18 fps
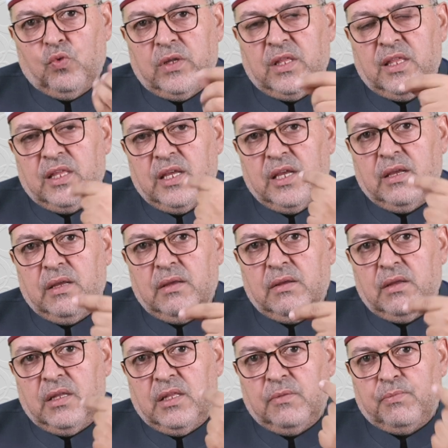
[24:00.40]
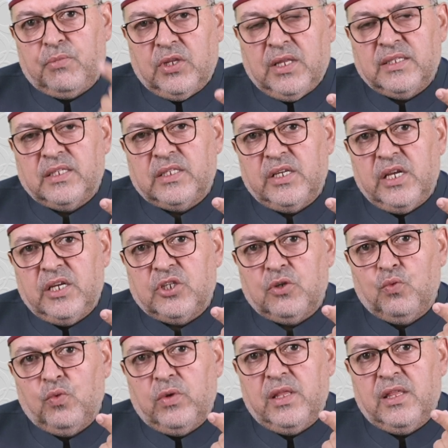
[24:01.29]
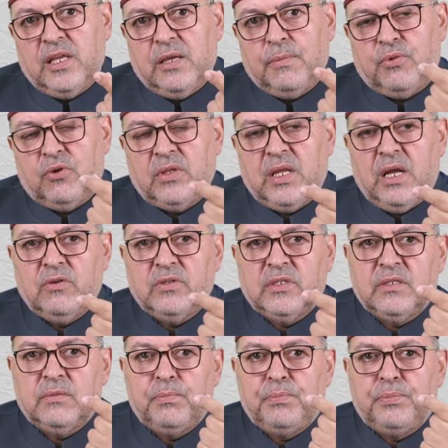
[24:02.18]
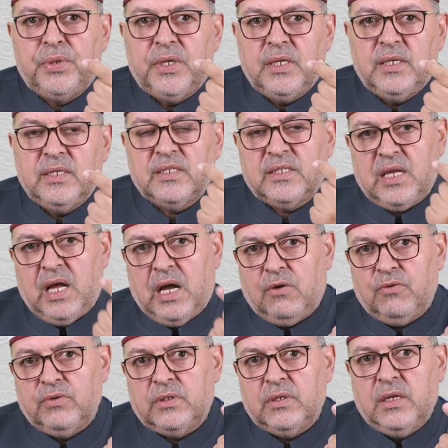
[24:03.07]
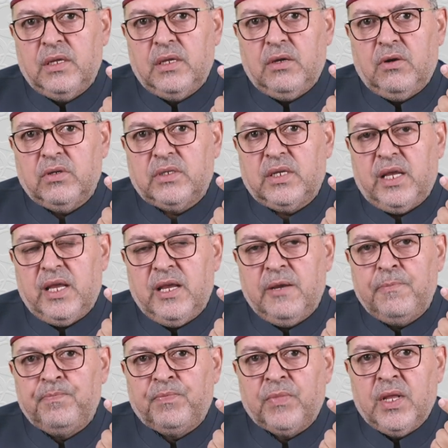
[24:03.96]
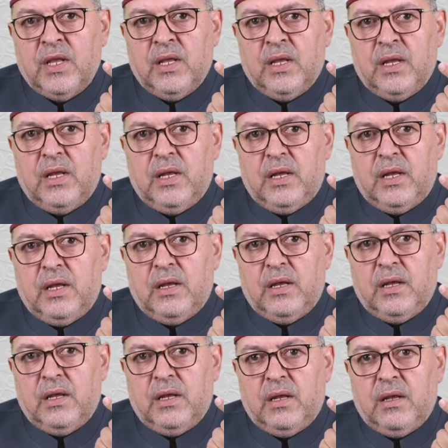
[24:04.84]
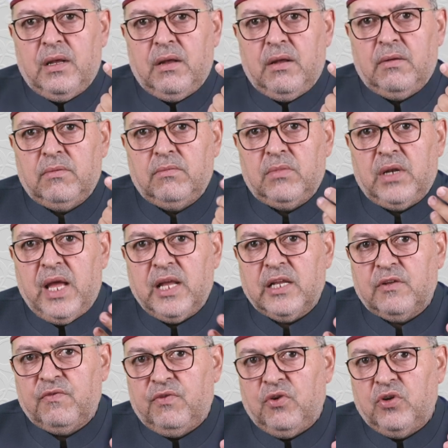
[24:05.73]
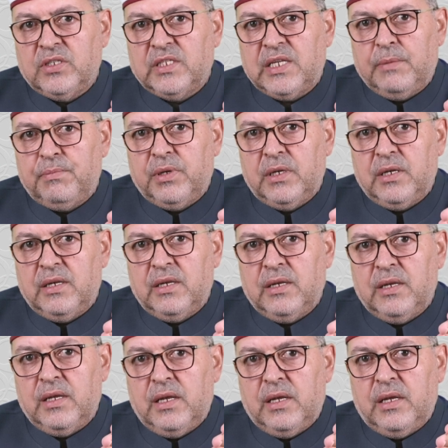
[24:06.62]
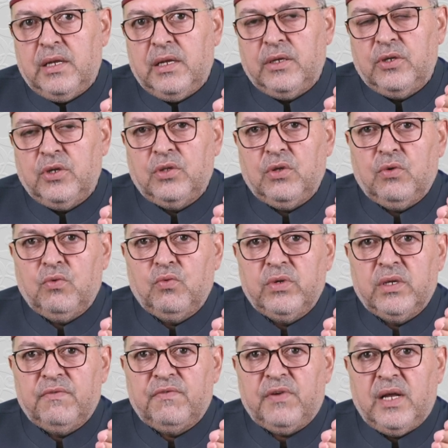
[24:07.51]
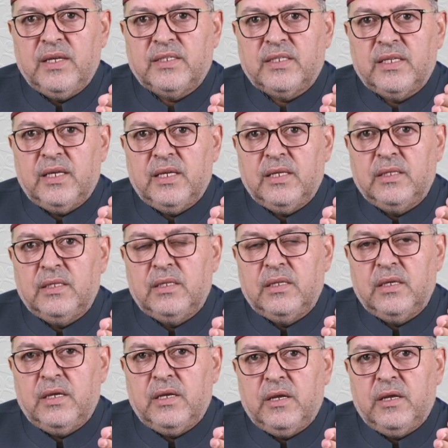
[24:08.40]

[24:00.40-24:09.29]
in the pronunciation when they pronounce P sound, okay. Like, for example, if I said